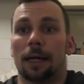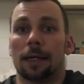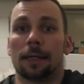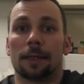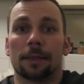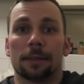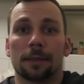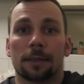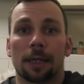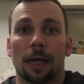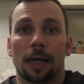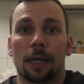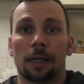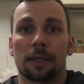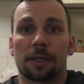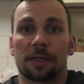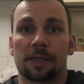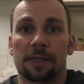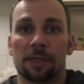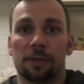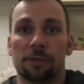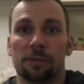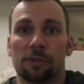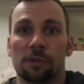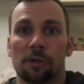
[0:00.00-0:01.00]
and I'll
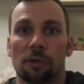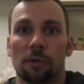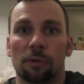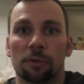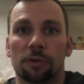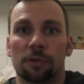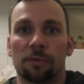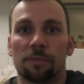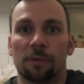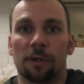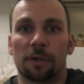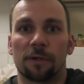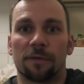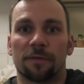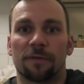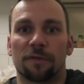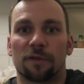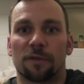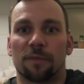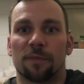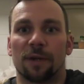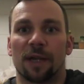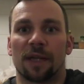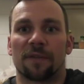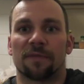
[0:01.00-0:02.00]
see you all tomorrow
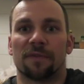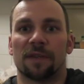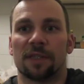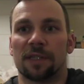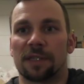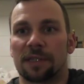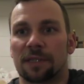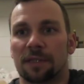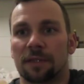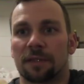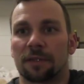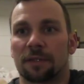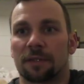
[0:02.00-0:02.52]
for breakfast.